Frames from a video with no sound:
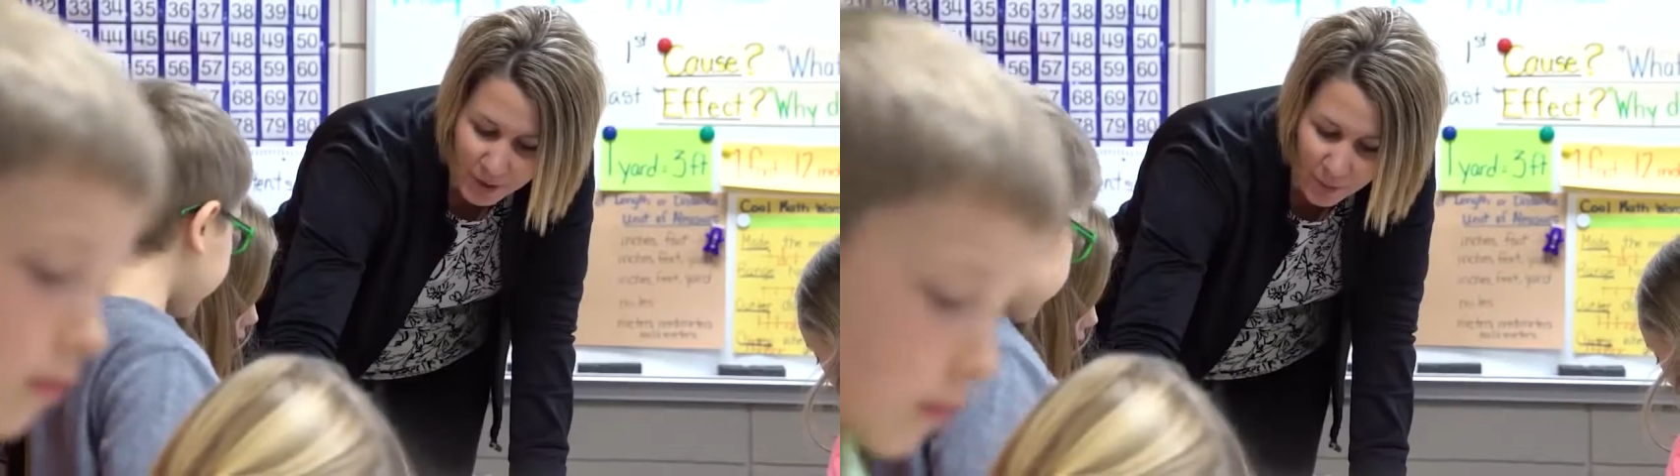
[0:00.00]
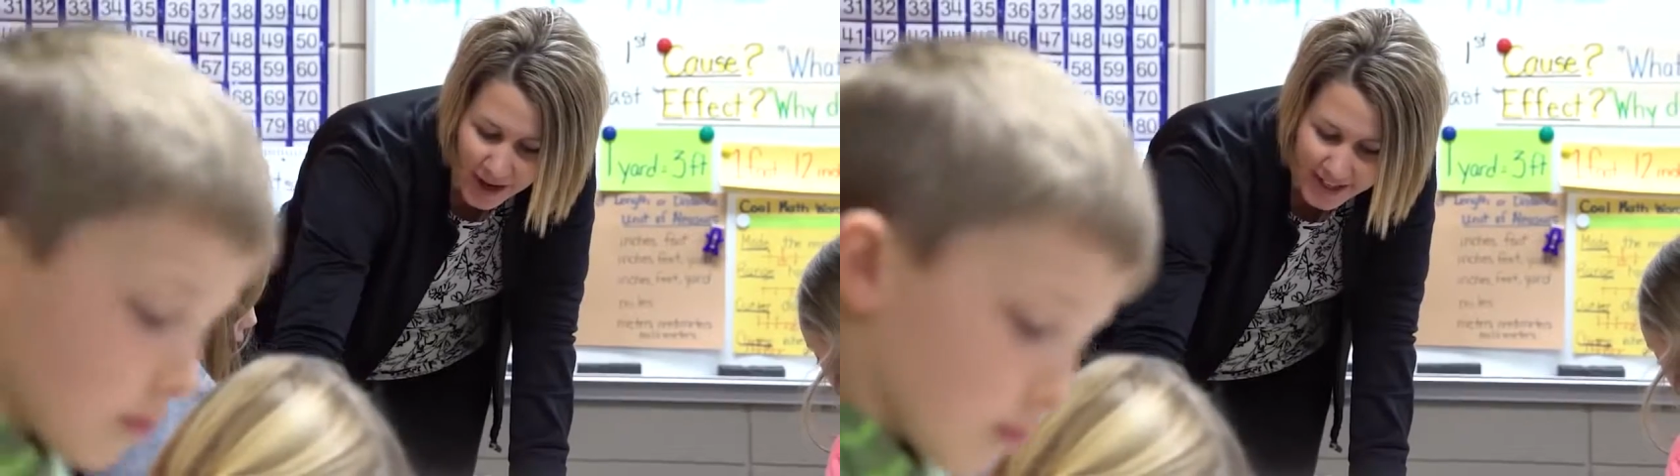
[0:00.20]

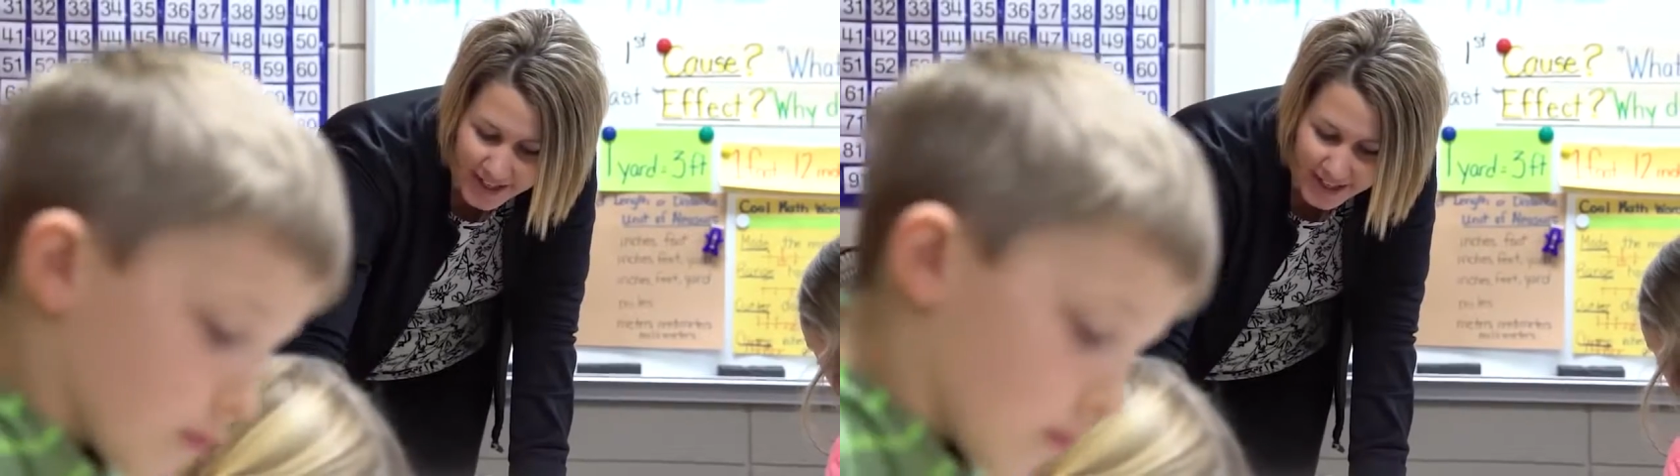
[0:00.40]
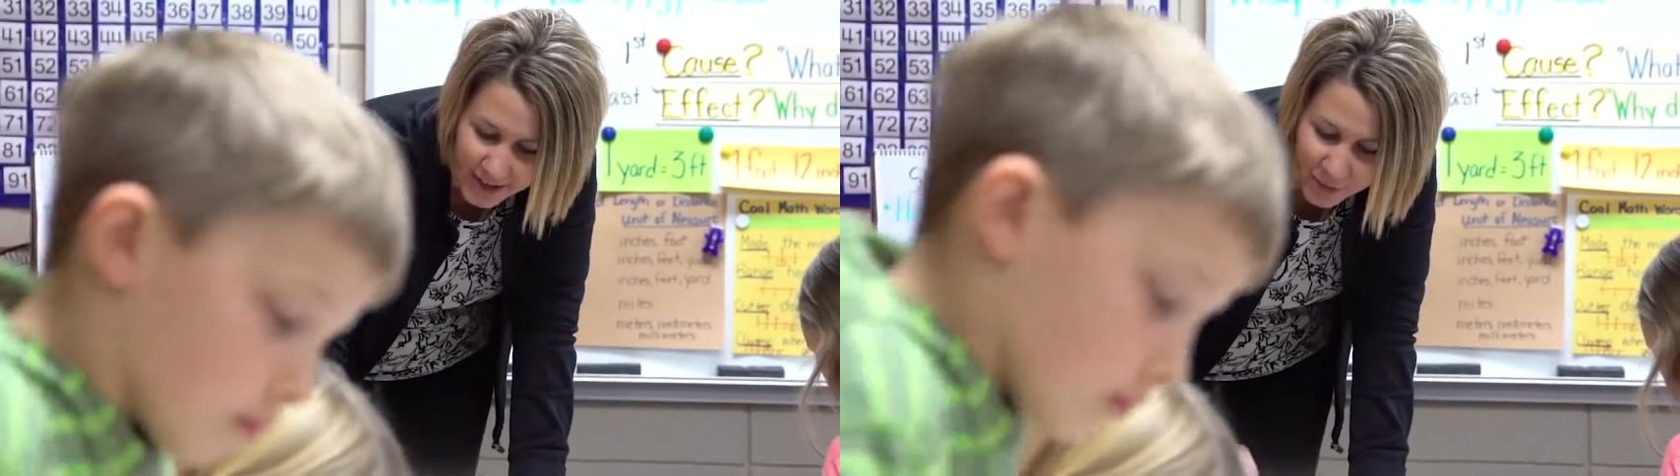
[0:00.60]
data
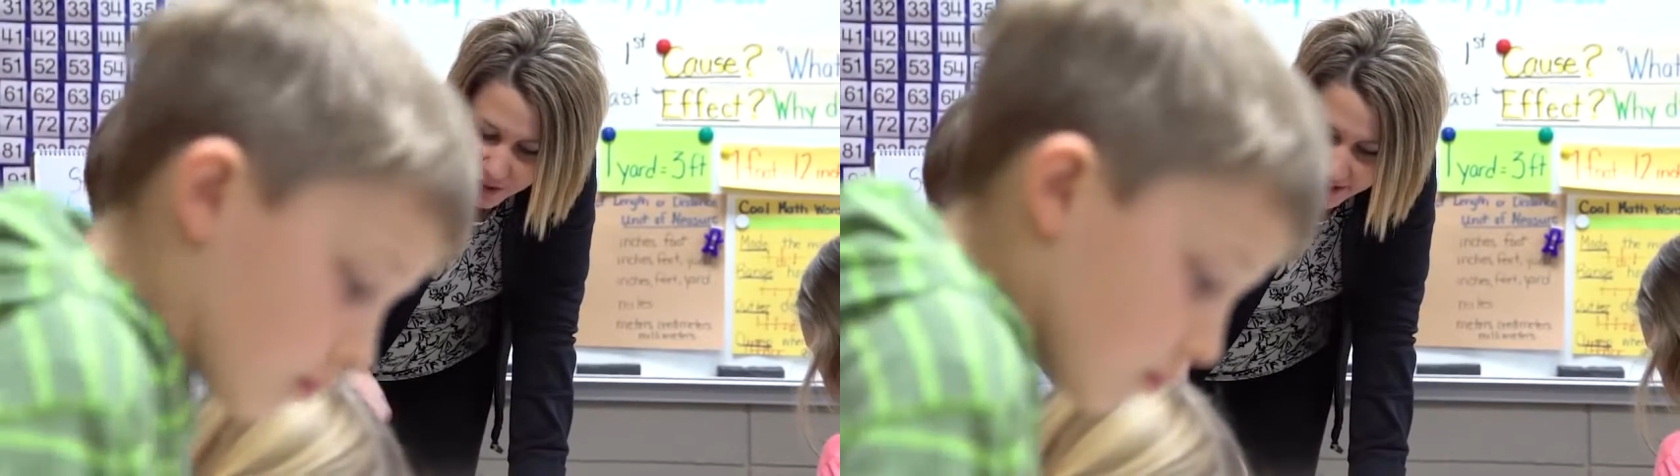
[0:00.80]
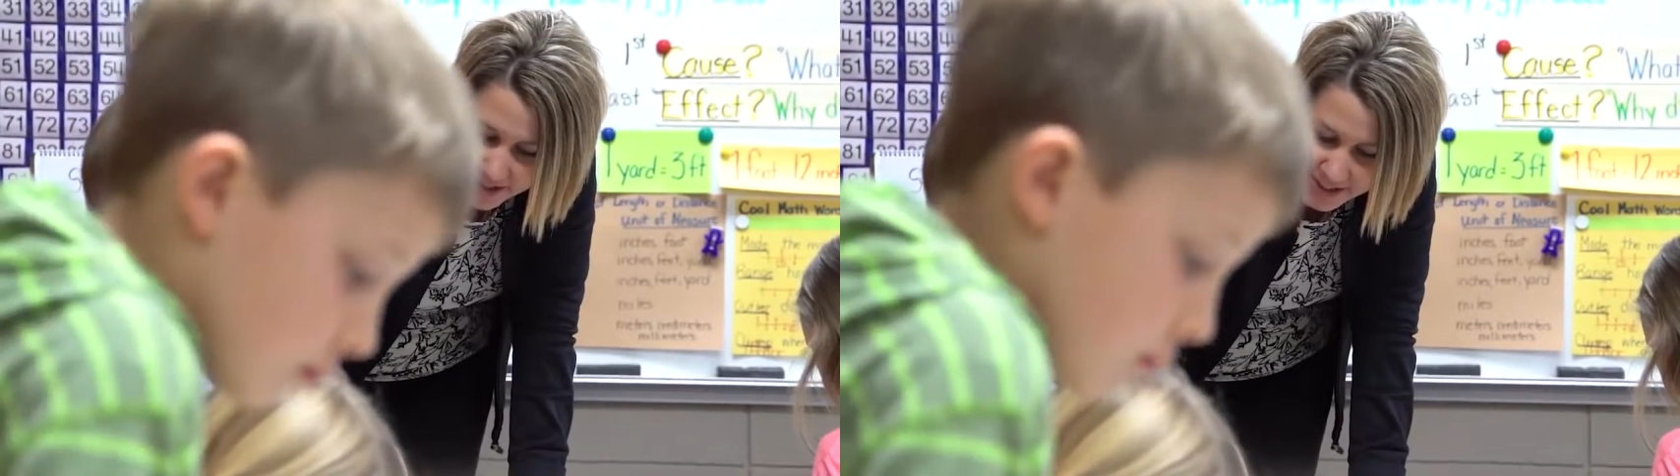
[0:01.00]
coach,
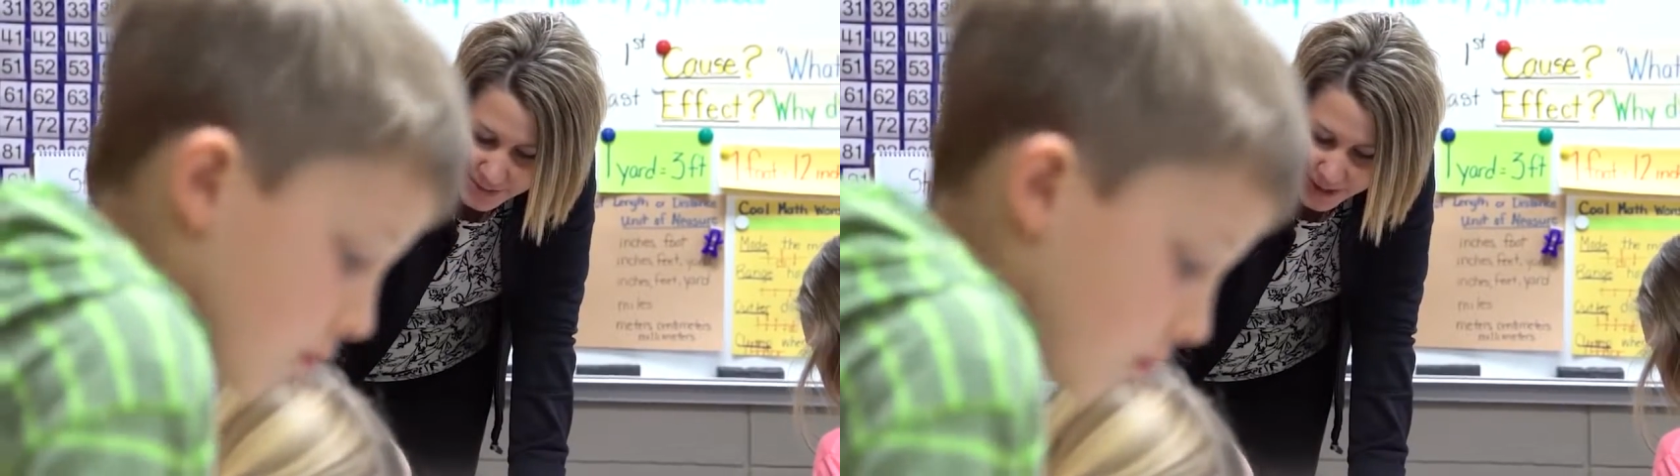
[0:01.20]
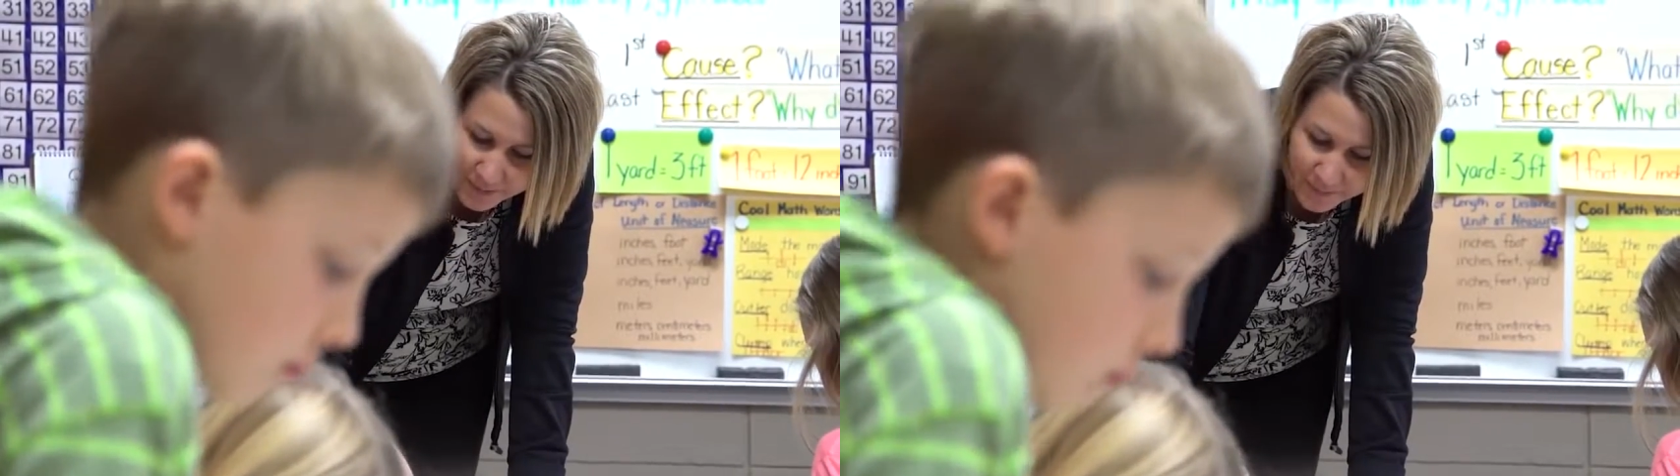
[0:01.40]

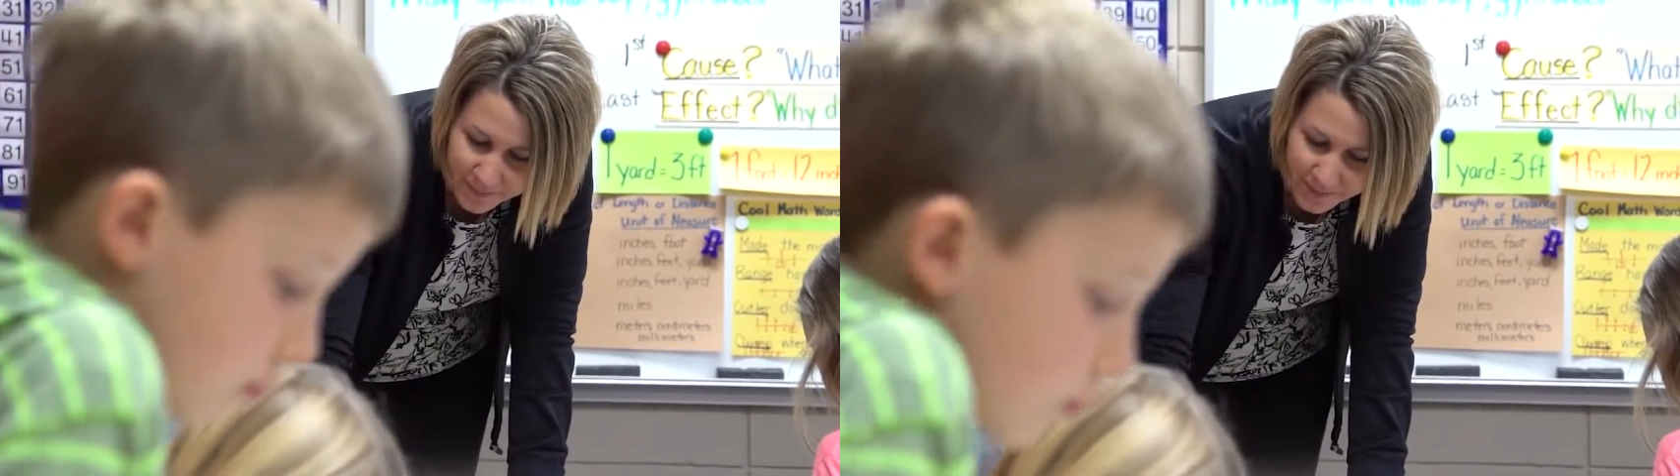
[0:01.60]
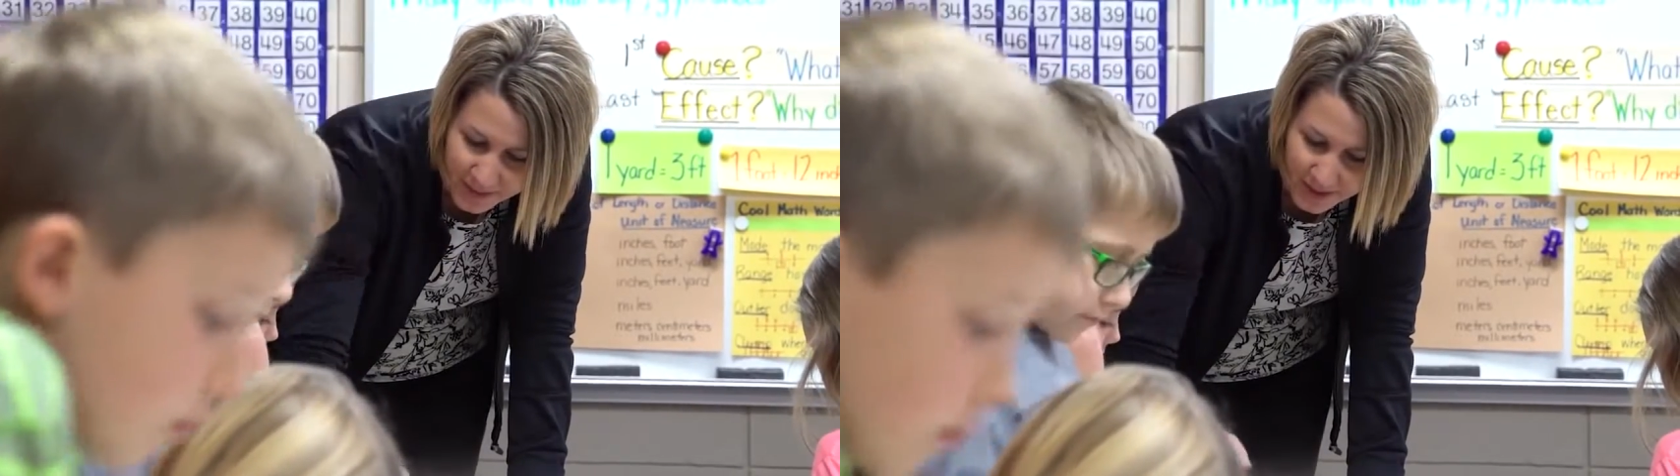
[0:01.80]
behavior
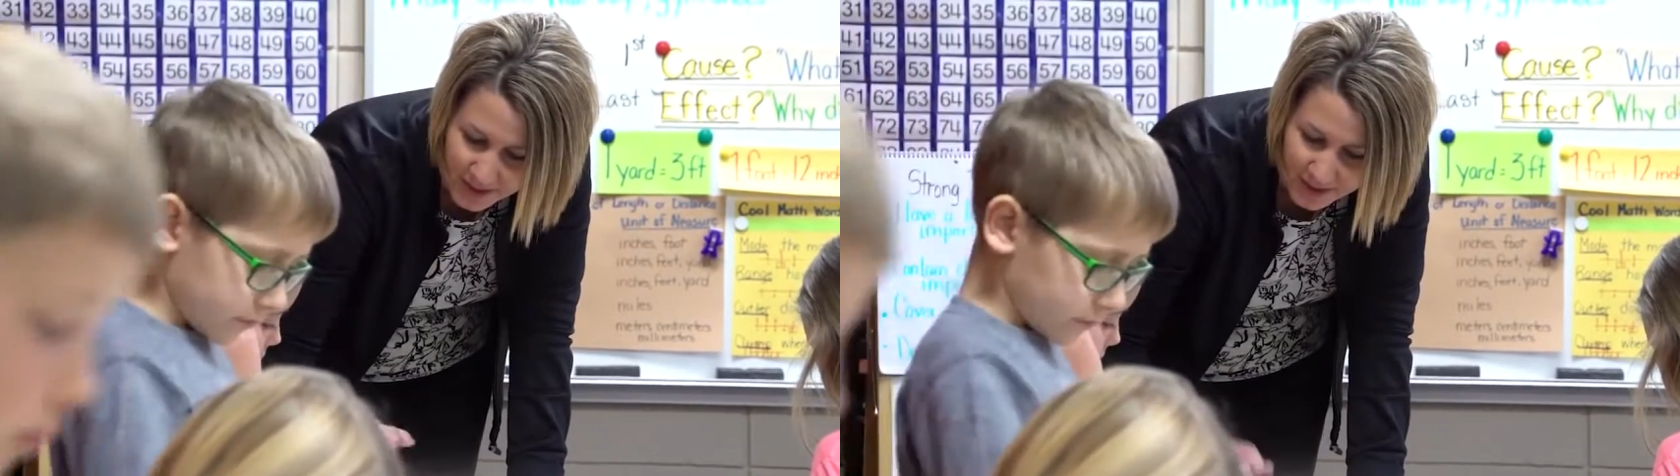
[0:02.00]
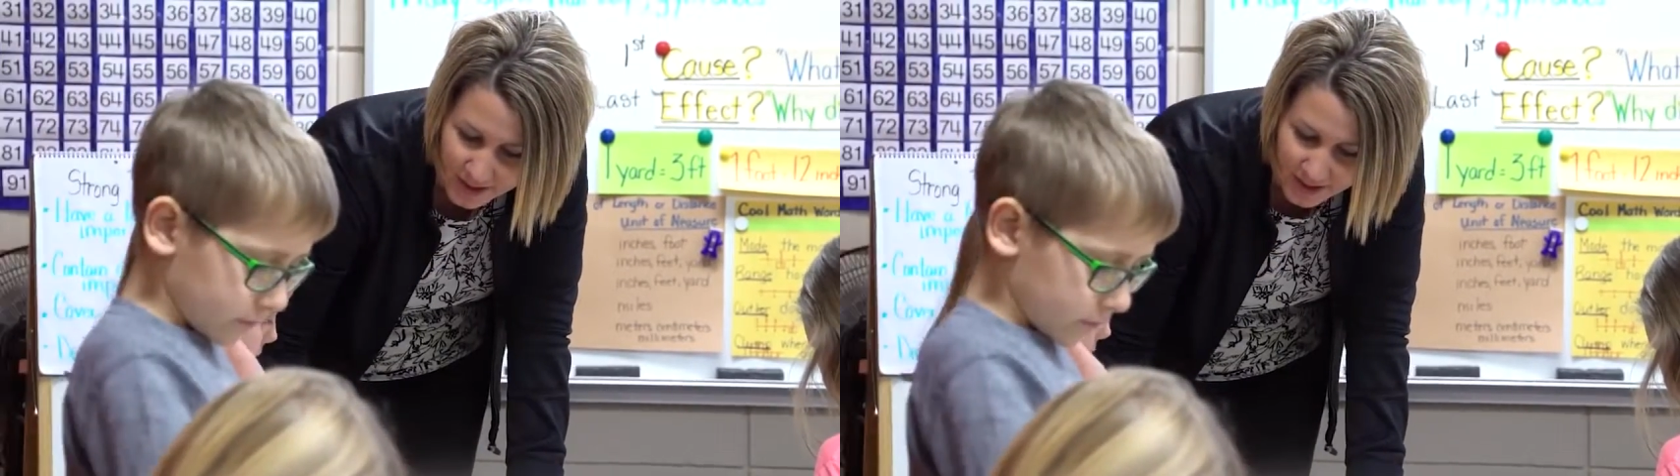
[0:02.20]

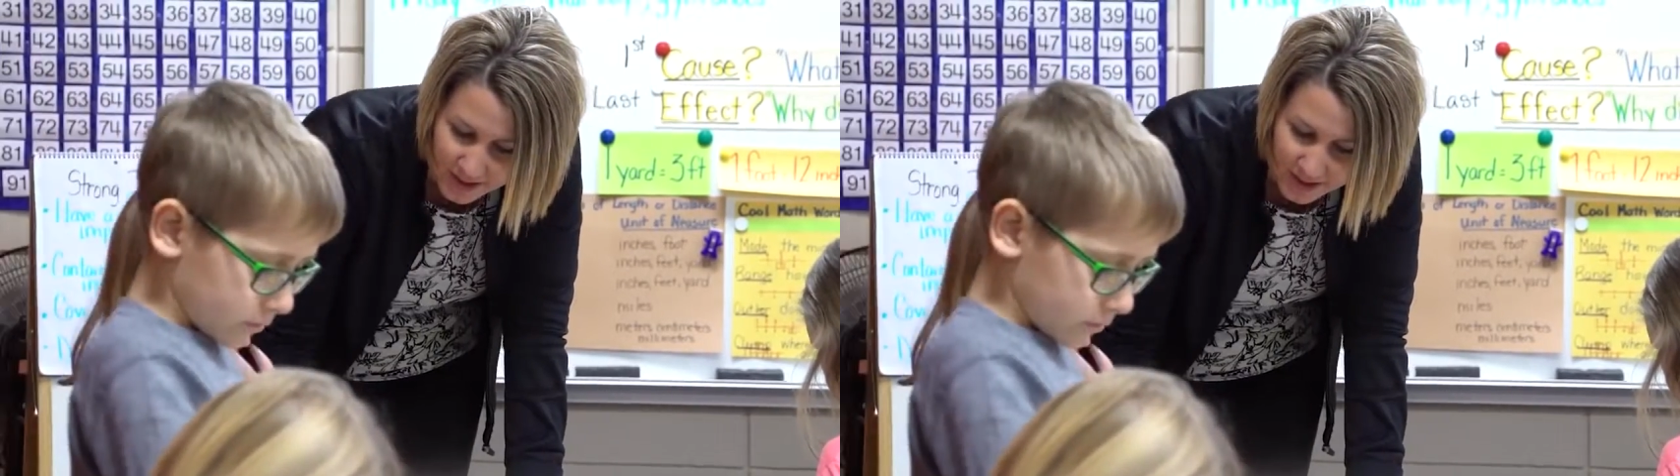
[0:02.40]
specialist, or